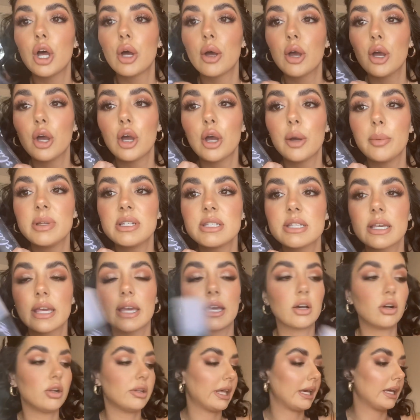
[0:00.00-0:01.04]
Urban Decay All
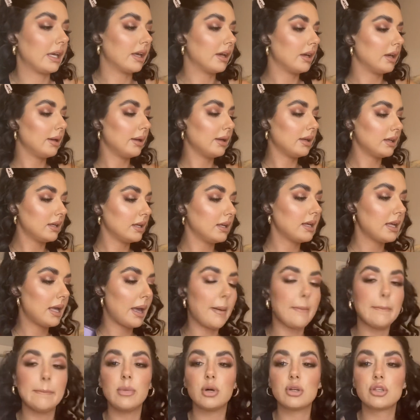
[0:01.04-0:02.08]
Nighter.
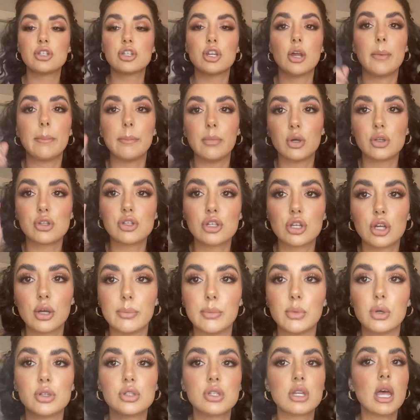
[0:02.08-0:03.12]
Must.
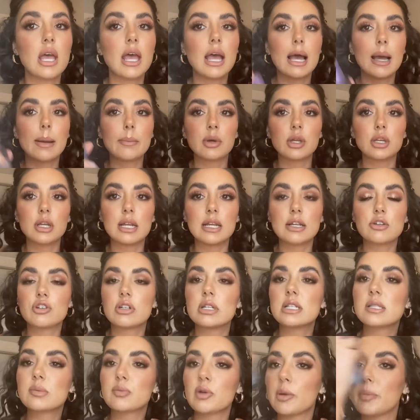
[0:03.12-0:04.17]
I'm going to literally
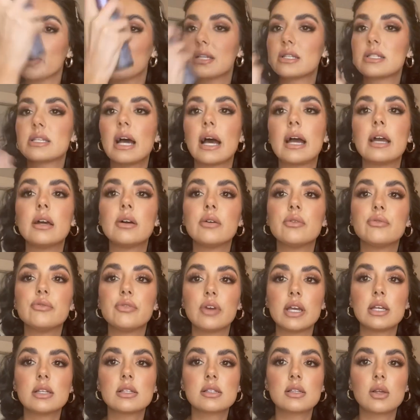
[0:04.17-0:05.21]
spray my entire
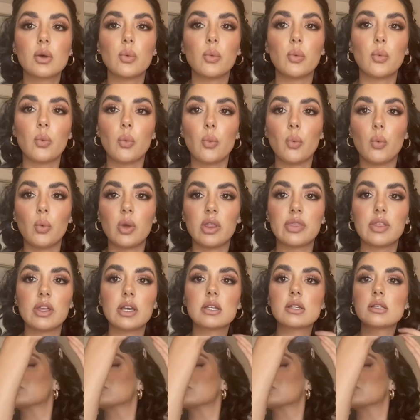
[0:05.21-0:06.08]
face with this.